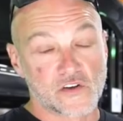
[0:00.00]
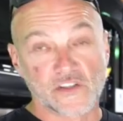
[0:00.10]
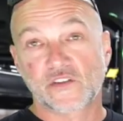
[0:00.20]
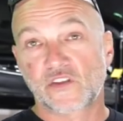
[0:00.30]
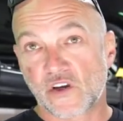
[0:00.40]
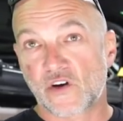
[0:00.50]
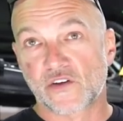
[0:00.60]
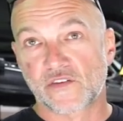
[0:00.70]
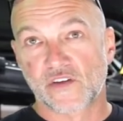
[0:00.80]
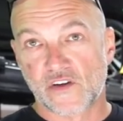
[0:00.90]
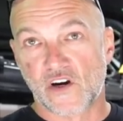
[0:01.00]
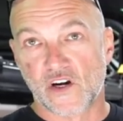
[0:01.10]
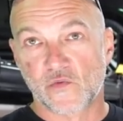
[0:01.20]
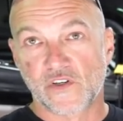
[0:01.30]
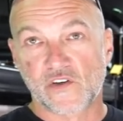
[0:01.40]
Chris is the owner of the
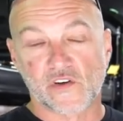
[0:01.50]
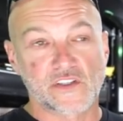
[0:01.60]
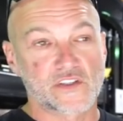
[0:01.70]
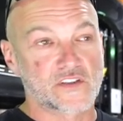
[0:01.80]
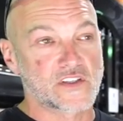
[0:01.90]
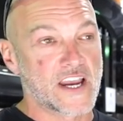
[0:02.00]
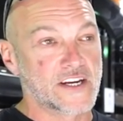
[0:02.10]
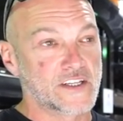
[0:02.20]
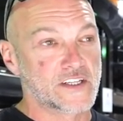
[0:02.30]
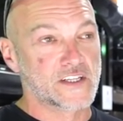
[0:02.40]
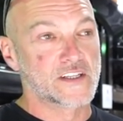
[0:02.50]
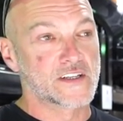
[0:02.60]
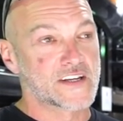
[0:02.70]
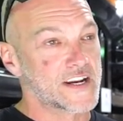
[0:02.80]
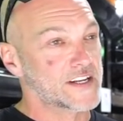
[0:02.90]
car. When Chris decided
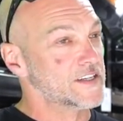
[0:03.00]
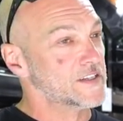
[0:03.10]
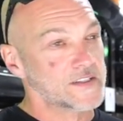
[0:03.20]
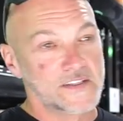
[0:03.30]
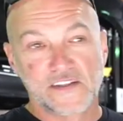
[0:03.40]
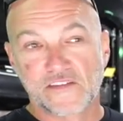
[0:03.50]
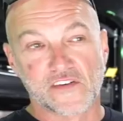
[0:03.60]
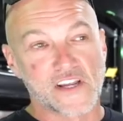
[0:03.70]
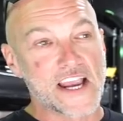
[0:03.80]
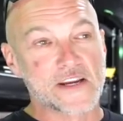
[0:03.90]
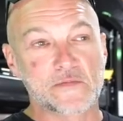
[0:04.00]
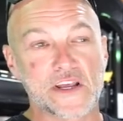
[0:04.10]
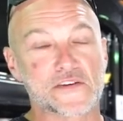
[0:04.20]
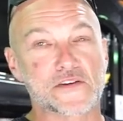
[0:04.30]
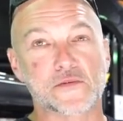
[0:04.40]
to kind of, for lack of
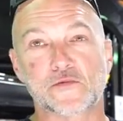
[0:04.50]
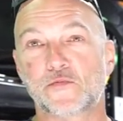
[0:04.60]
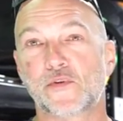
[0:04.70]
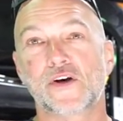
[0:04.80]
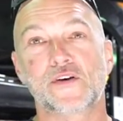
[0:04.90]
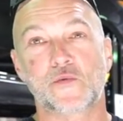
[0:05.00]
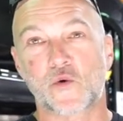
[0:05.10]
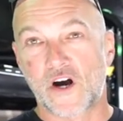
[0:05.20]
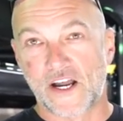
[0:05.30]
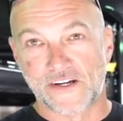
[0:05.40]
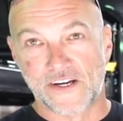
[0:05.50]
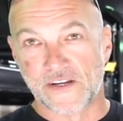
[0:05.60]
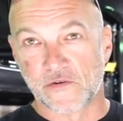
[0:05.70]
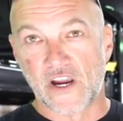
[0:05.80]
better terms, blow the wad on it,